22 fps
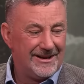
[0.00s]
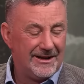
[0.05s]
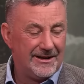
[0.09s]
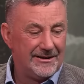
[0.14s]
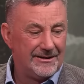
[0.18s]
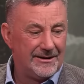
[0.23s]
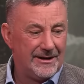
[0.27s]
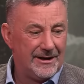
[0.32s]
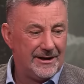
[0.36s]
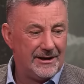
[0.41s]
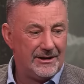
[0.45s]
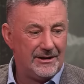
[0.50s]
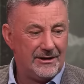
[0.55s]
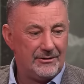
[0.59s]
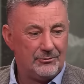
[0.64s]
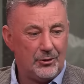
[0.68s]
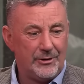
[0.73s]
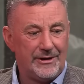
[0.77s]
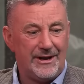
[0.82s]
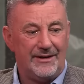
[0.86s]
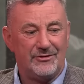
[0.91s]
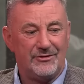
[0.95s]
And
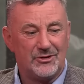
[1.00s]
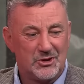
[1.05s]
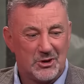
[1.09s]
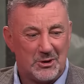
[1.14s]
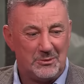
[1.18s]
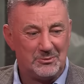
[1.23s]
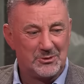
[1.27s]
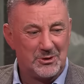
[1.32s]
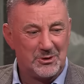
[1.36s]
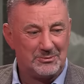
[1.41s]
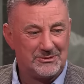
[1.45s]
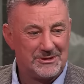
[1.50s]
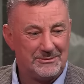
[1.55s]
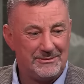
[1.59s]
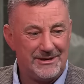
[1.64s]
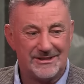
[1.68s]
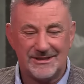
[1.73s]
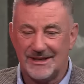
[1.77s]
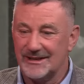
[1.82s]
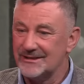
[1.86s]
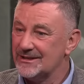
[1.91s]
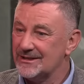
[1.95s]
Roy Evans comes up to me
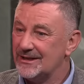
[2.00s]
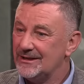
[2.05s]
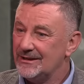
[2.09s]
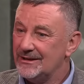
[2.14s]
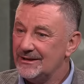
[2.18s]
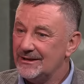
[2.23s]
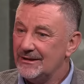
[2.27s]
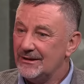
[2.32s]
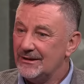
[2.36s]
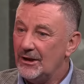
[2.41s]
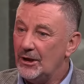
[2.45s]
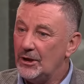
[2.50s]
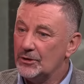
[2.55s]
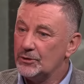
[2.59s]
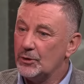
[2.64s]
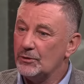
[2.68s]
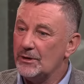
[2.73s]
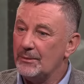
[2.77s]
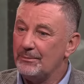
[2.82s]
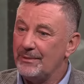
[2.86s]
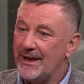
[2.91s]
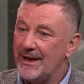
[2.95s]
and says,
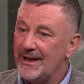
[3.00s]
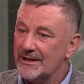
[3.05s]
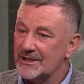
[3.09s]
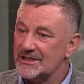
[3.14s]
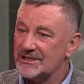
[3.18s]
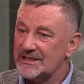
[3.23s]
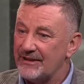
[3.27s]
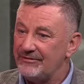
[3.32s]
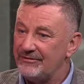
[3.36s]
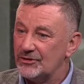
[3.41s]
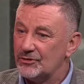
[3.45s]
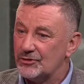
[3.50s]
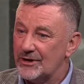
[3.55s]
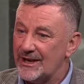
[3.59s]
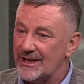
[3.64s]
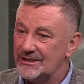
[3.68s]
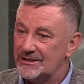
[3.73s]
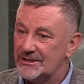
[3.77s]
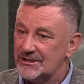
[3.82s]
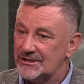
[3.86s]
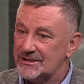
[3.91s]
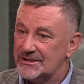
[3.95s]
Aldo, you're playing the Stafford
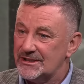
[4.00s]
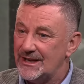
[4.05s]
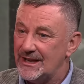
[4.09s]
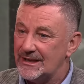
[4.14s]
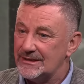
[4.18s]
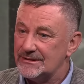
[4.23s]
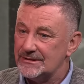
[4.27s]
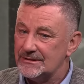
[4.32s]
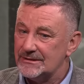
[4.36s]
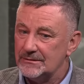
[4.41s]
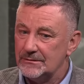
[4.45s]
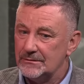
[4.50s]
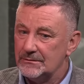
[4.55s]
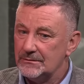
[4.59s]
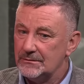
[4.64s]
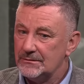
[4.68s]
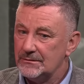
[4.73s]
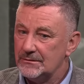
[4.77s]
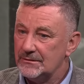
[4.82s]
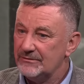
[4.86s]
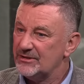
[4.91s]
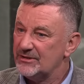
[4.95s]
Rangers tonight
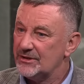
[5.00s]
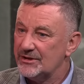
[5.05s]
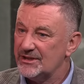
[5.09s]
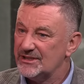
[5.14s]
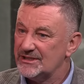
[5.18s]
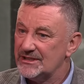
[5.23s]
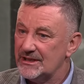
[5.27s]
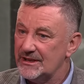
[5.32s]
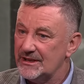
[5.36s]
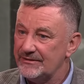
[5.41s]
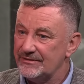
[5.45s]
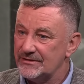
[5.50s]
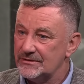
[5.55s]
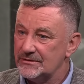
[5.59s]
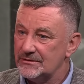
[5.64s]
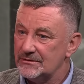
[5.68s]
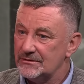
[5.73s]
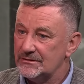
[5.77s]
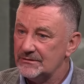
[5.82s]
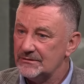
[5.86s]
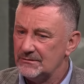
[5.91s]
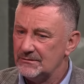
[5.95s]
for the reserves.
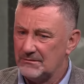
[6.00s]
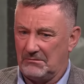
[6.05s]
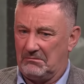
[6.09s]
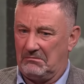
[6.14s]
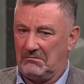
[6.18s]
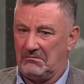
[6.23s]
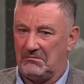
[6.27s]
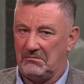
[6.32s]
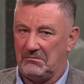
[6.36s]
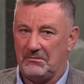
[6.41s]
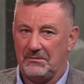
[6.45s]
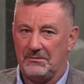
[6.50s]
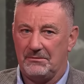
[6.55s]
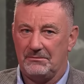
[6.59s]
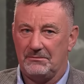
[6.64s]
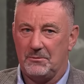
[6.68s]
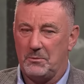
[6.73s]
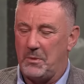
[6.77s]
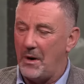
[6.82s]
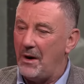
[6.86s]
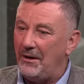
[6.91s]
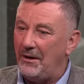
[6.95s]

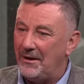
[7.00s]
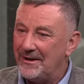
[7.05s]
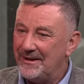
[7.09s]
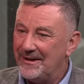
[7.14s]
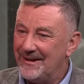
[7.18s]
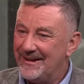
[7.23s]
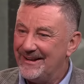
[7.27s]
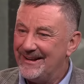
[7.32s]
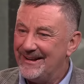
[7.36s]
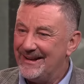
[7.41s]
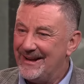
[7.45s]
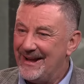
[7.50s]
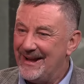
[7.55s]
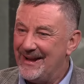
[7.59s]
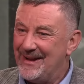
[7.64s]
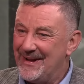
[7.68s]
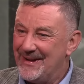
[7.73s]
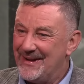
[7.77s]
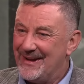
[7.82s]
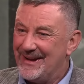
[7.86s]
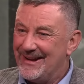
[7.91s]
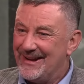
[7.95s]
But
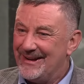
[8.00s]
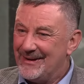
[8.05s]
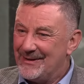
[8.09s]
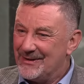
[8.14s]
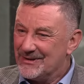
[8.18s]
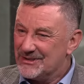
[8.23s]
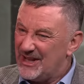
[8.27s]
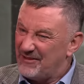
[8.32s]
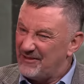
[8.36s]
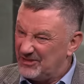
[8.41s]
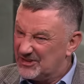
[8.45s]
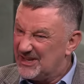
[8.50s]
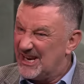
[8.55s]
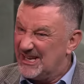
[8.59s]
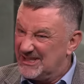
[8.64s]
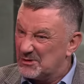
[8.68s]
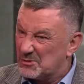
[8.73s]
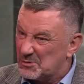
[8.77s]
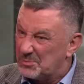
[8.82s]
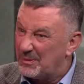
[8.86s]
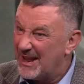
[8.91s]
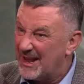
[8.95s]
Stafford
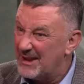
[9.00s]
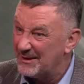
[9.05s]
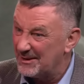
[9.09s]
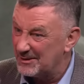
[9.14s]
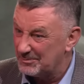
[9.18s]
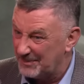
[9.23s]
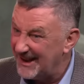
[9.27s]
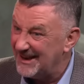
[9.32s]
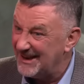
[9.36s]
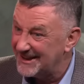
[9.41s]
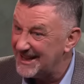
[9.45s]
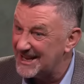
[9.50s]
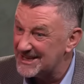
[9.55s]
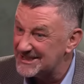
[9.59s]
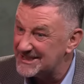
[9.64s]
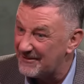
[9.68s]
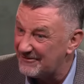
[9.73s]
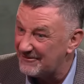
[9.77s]
Rangers, I played against